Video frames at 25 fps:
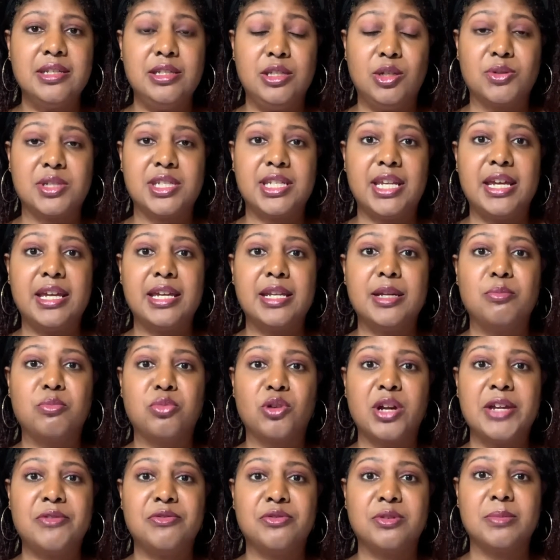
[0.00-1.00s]
taking a
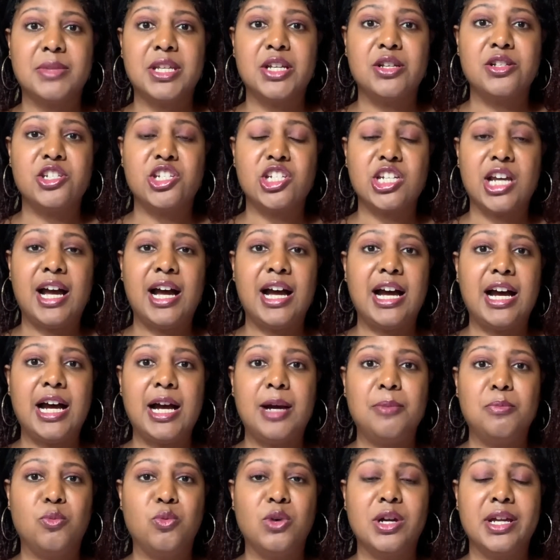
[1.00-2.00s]
break from their
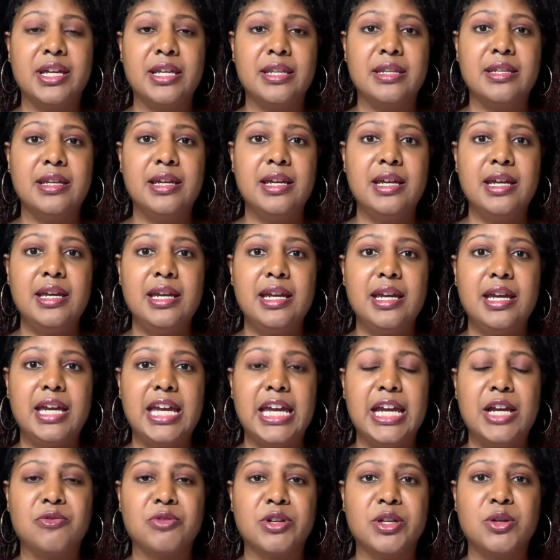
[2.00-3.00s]
job when
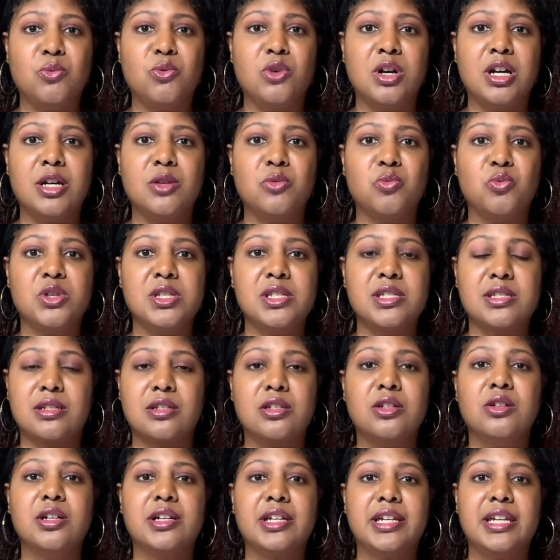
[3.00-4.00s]
everyone was
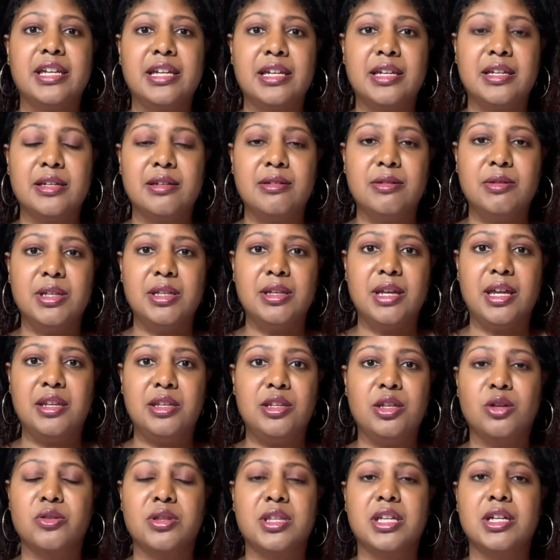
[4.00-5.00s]
looking and,
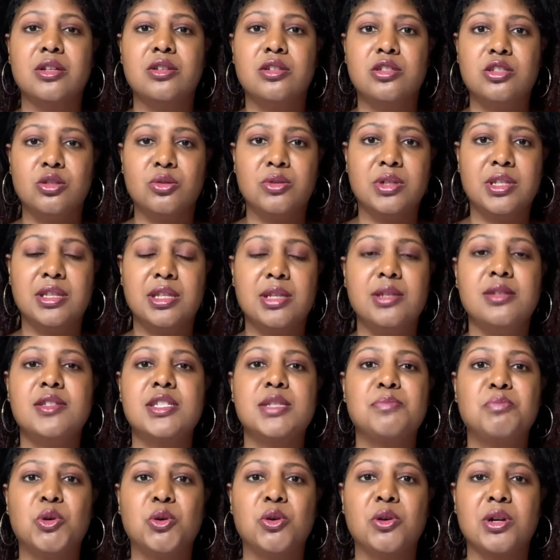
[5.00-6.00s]
they're doing these
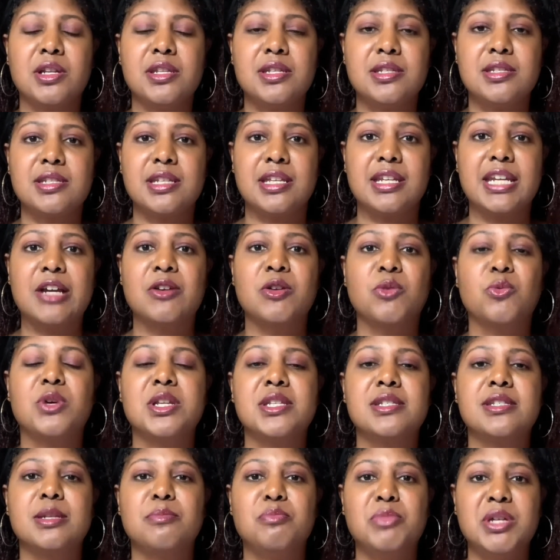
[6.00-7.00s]
sports and
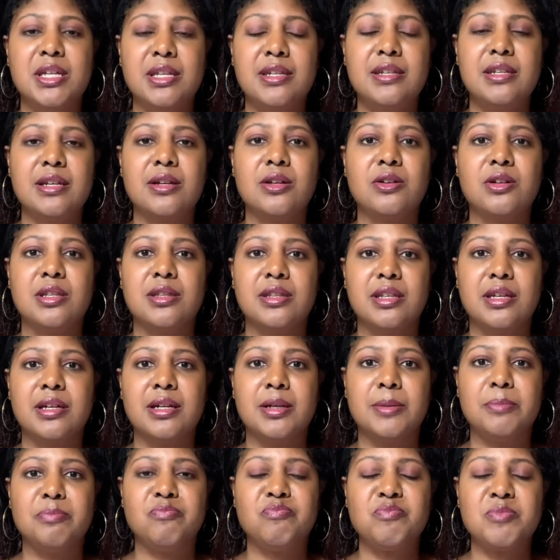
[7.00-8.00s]
everyone's depending on
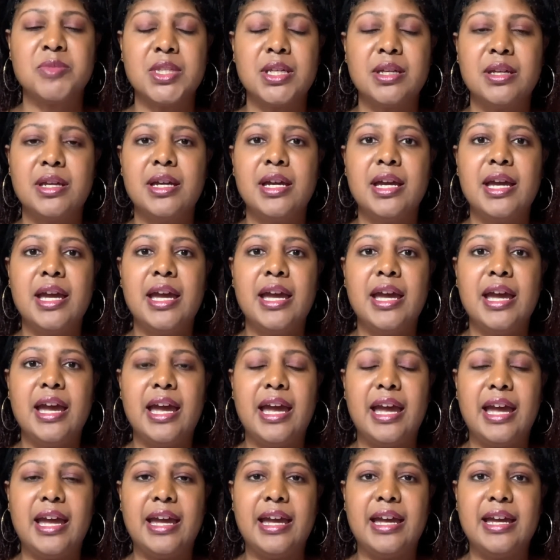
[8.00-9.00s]
them,
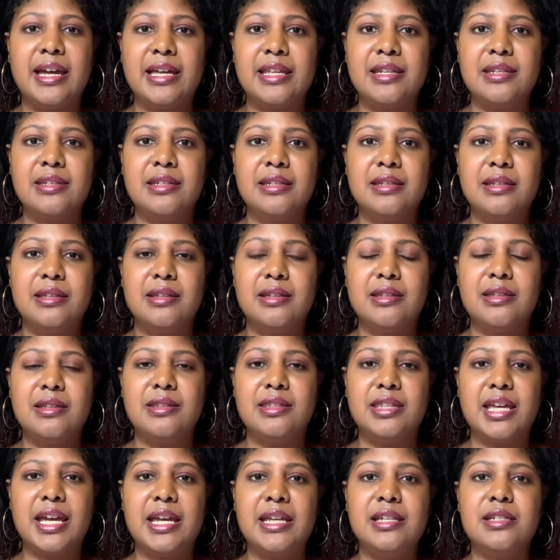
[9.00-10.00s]
and
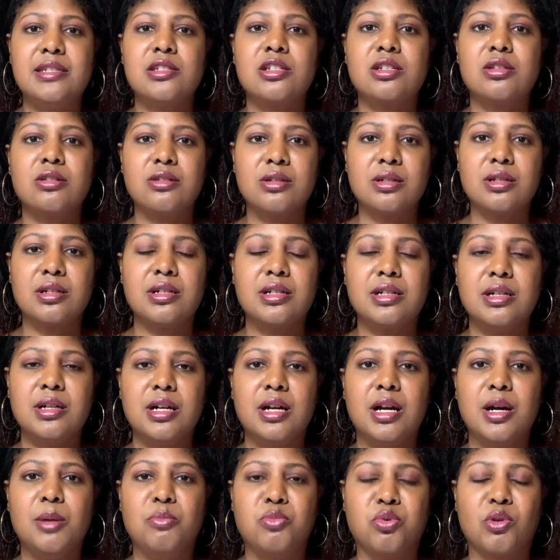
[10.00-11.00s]
they took
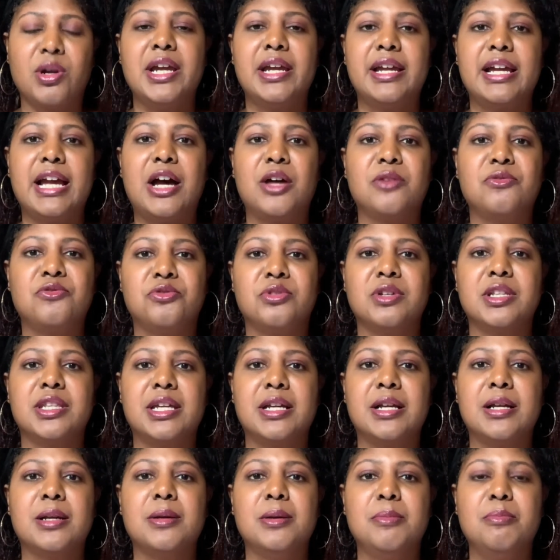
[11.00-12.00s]
a break out for
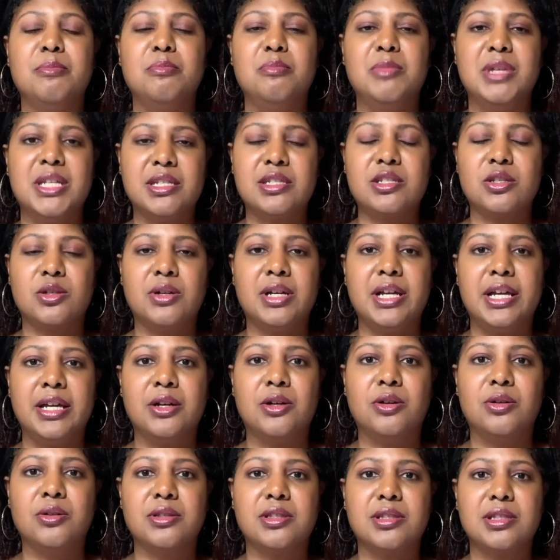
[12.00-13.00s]
their mental
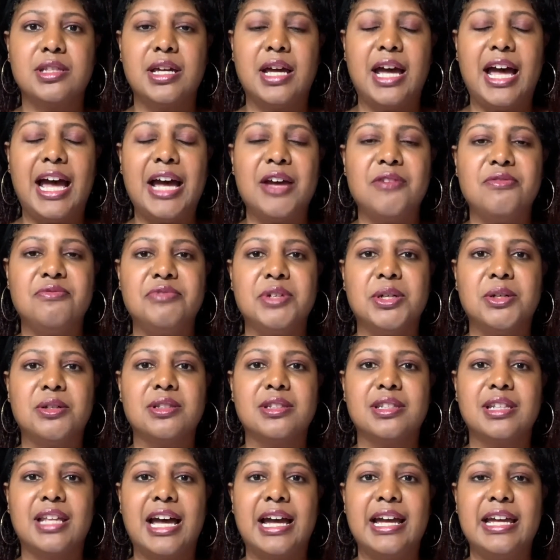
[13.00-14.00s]
health. I
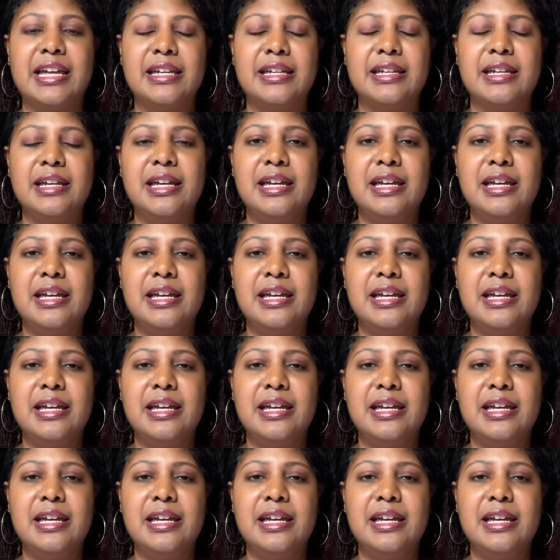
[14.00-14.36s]
felt like